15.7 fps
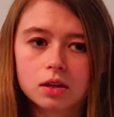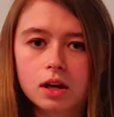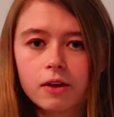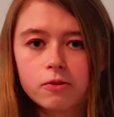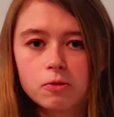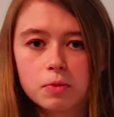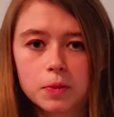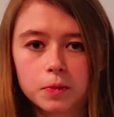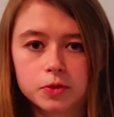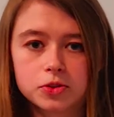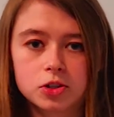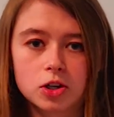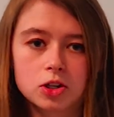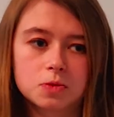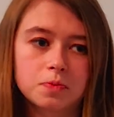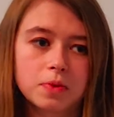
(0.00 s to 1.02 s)
the government will
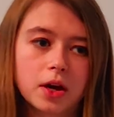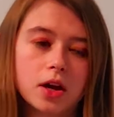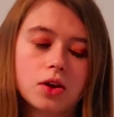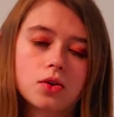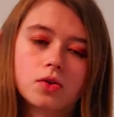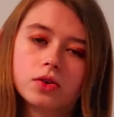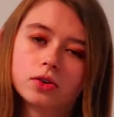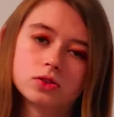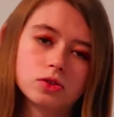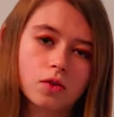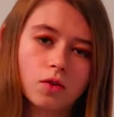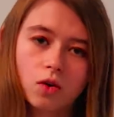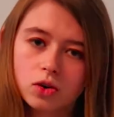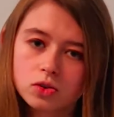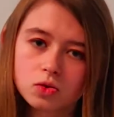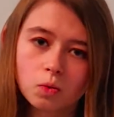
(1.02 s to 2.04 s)
start to pay you. There's, of
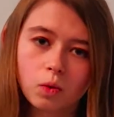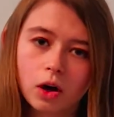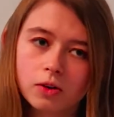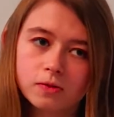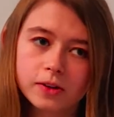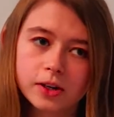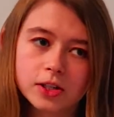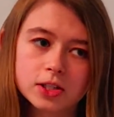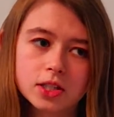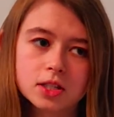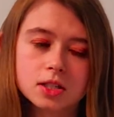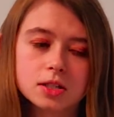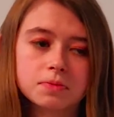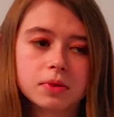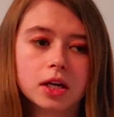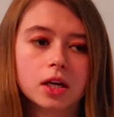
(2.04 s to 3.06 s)
course, a welfare
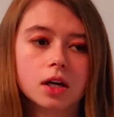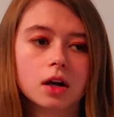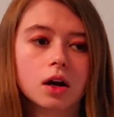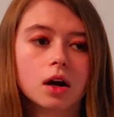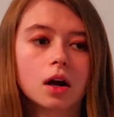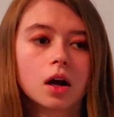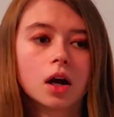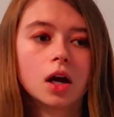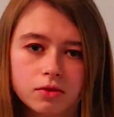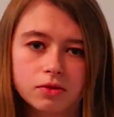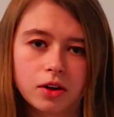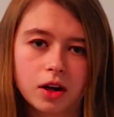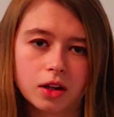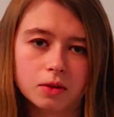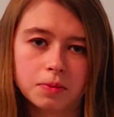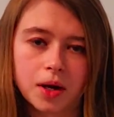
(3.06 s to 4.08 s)
system here. I
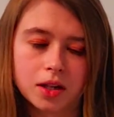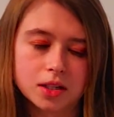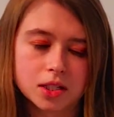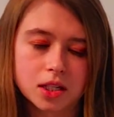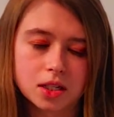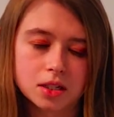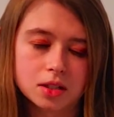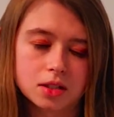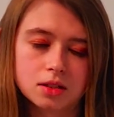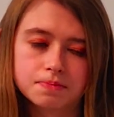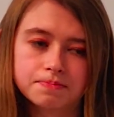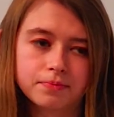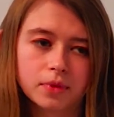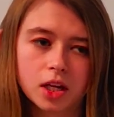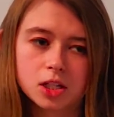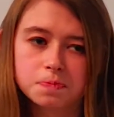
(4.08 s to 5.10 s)
follow politics,
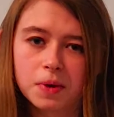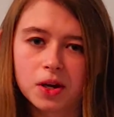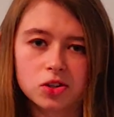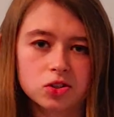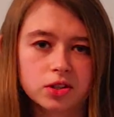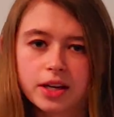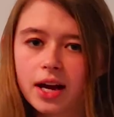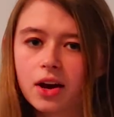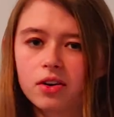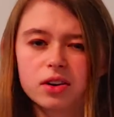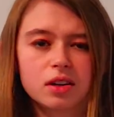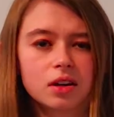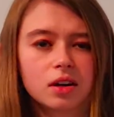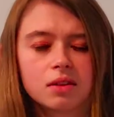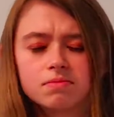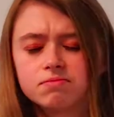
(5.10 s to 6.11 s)
especially out
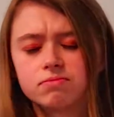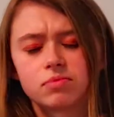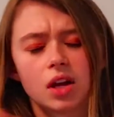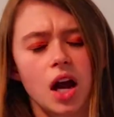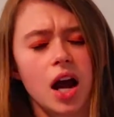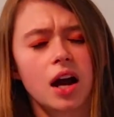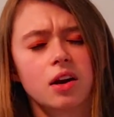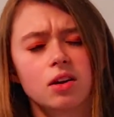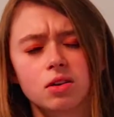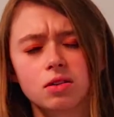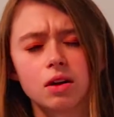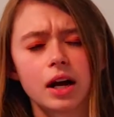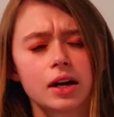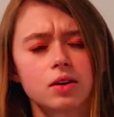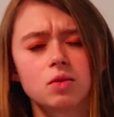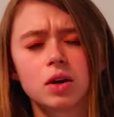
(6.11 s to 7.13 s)
here. I
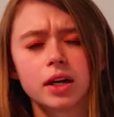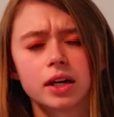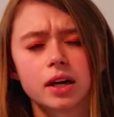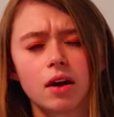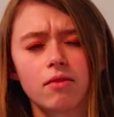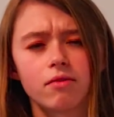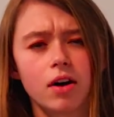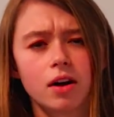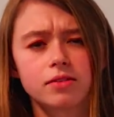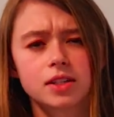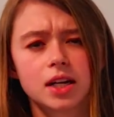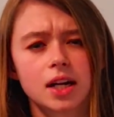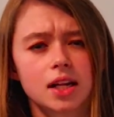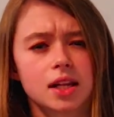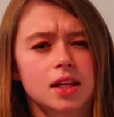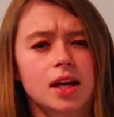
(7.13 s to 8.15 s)
don't want to get involved in
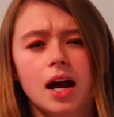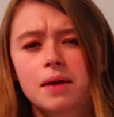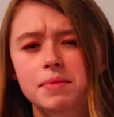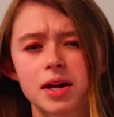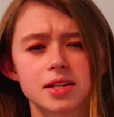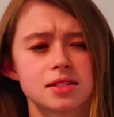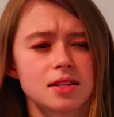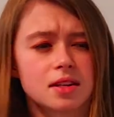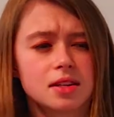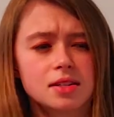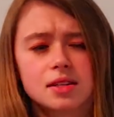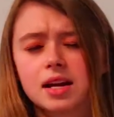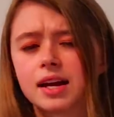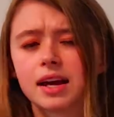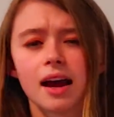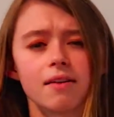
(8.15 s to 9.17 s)
anything. I'm not a
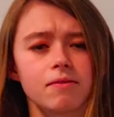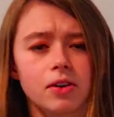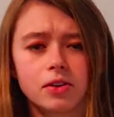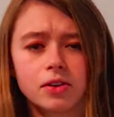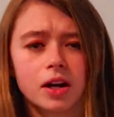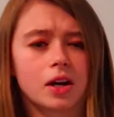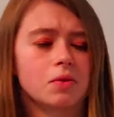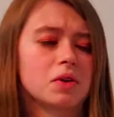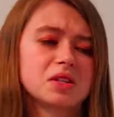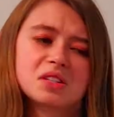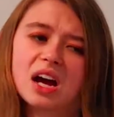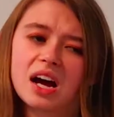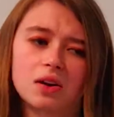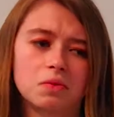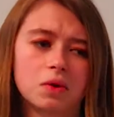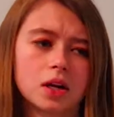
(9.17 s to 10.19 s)
citizen. I can't vote anyways.
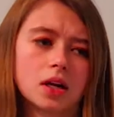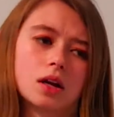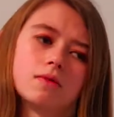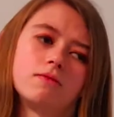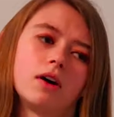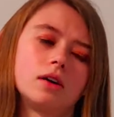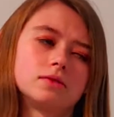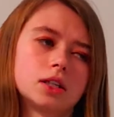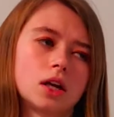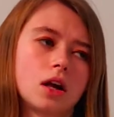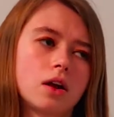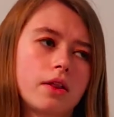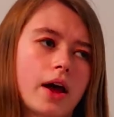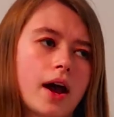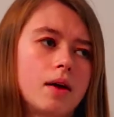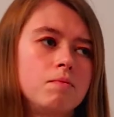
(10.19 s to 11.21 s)
I don't want to get involved in all
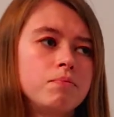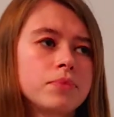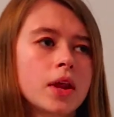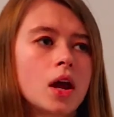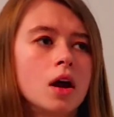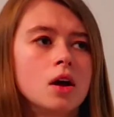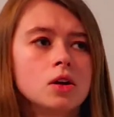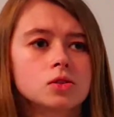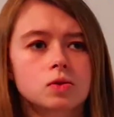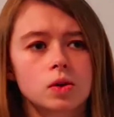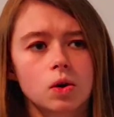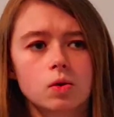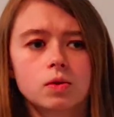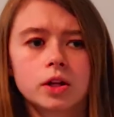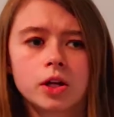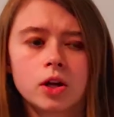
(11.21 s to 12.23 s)
that. So I
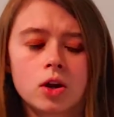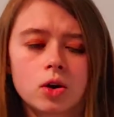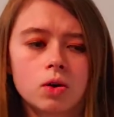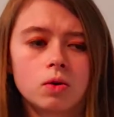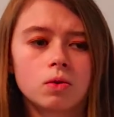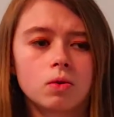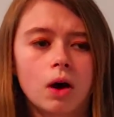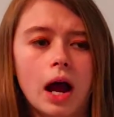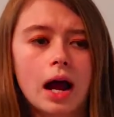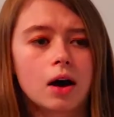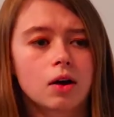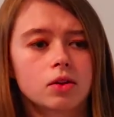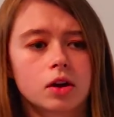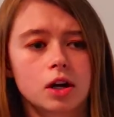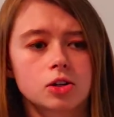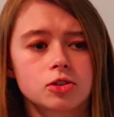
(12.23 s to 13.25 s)
don't really know how
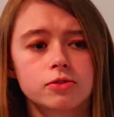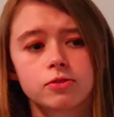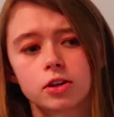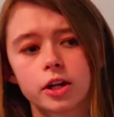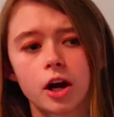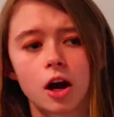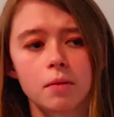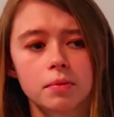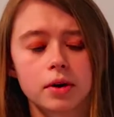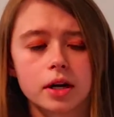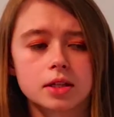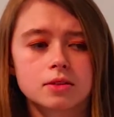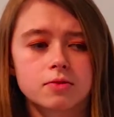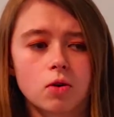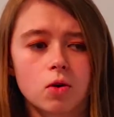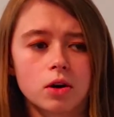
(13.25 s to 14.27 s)
the country fully
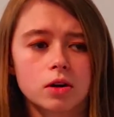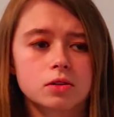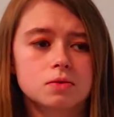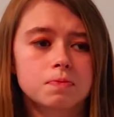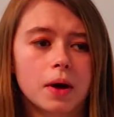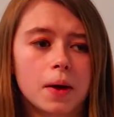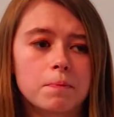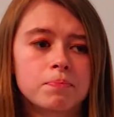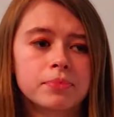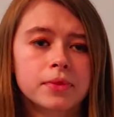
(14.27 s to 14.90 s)
operates, of course, but